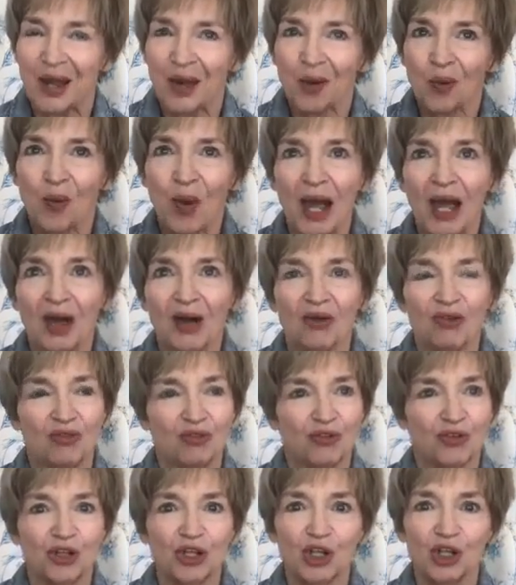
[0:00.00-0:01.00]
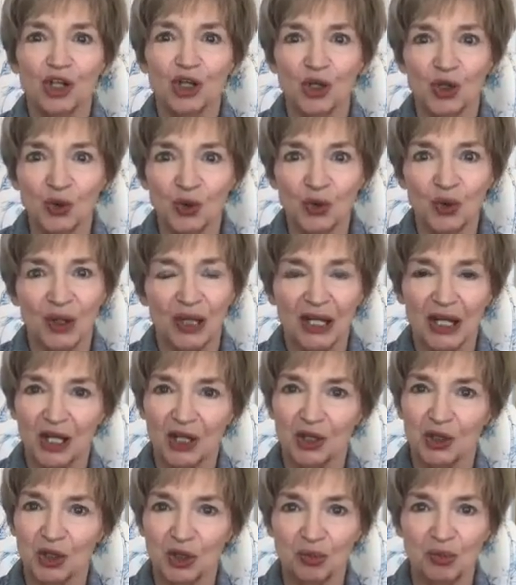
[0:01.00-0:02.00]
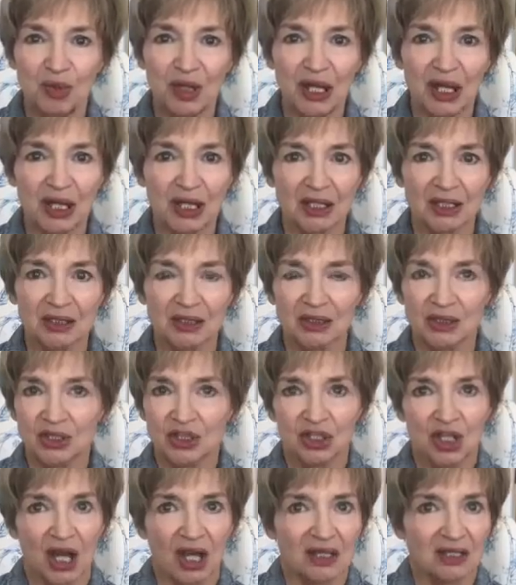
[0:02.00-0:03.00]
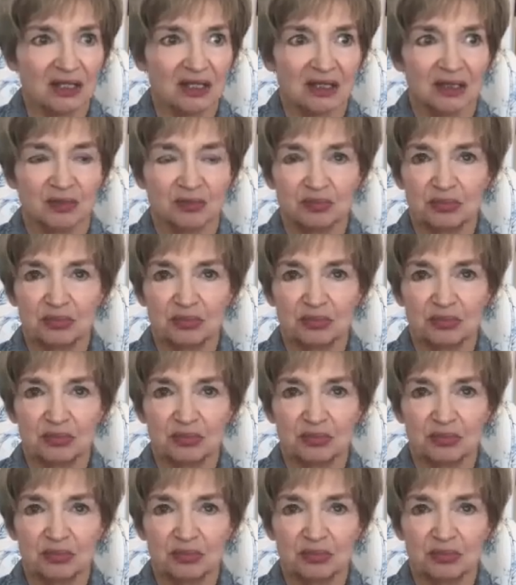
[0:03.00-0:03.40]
Well, for you, it could mean just